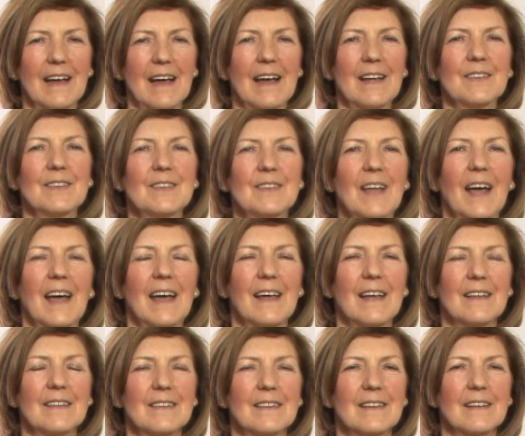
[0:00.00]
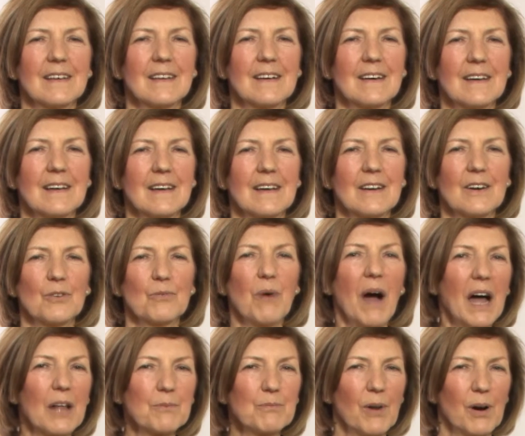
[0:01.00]
and then
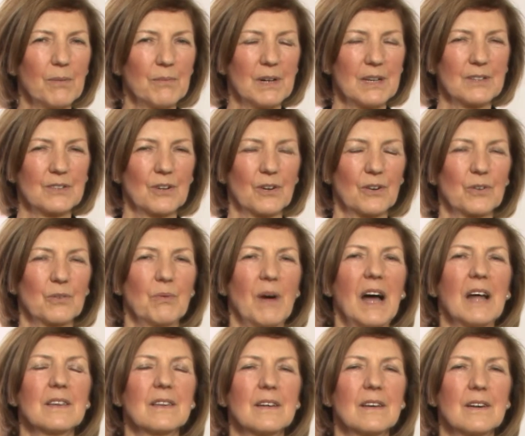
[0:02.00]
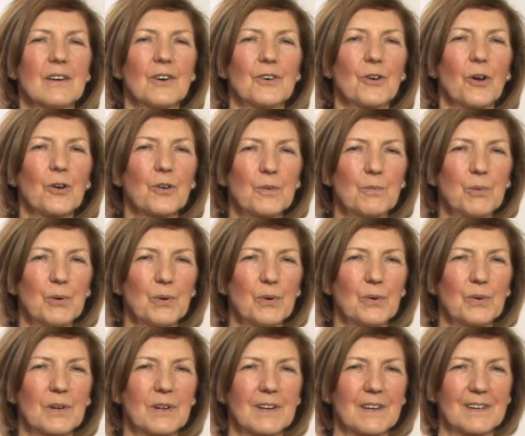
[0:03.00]
one moment or one wrong
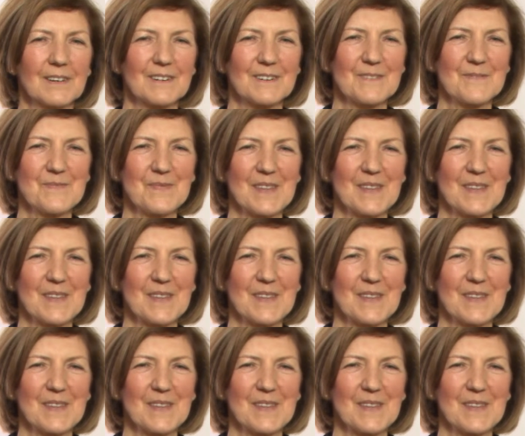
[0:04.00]
book uh,